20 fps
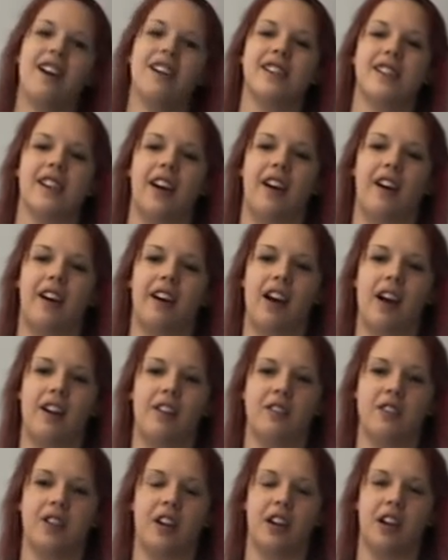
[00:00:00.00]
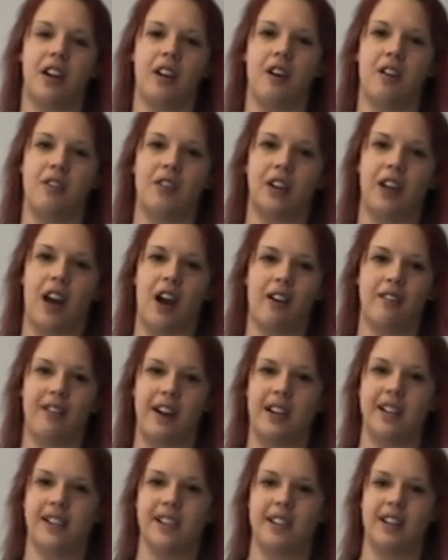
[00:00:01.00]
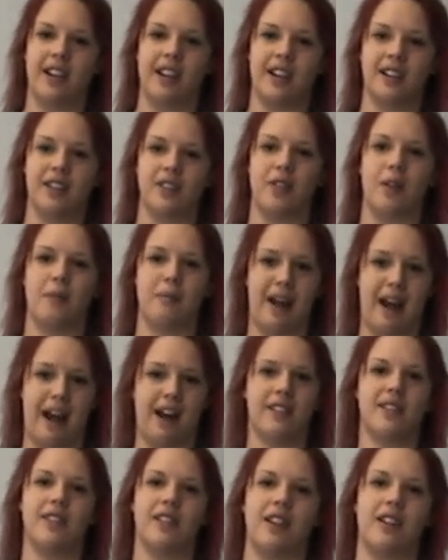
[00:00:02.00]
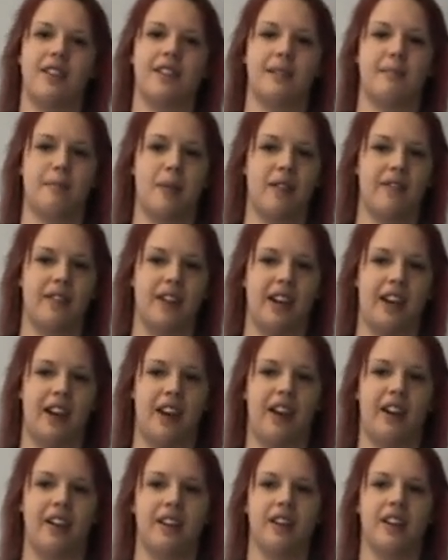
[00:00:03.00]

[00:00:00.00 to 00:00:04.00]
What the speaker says: so I kind of took a lot of the cut rates and things from that to use in my video.